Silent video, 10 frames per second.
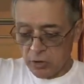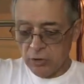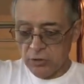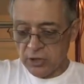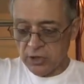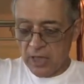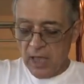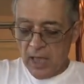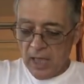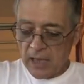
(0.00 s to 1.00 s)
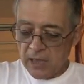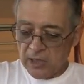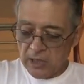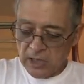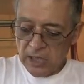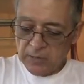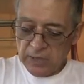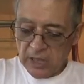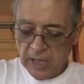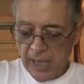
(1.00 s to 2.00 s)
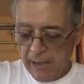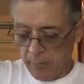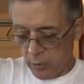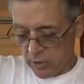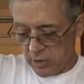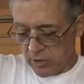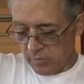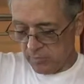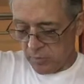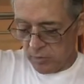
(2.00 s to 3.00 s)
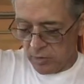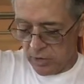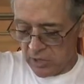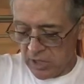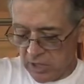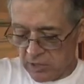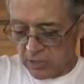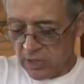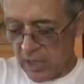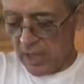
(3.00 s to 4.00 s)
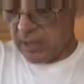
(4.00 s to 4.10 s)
juice and it keeps the cap or the, the skins